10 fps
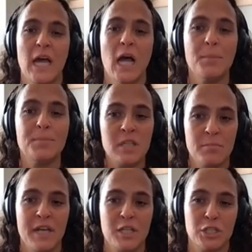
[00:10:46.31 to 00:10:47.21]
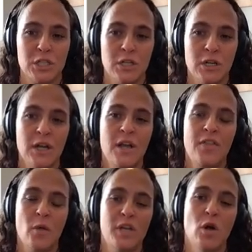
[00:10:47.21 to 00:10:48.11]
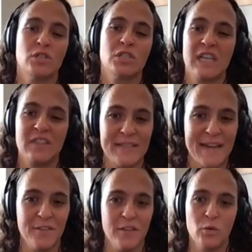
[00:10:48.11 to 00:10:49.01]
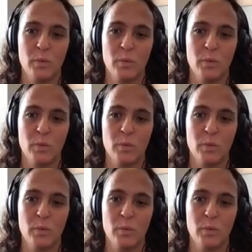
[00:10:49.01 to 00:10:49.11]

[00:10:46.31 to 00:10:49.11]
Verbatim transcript: helps to make sure that we don't just get the download,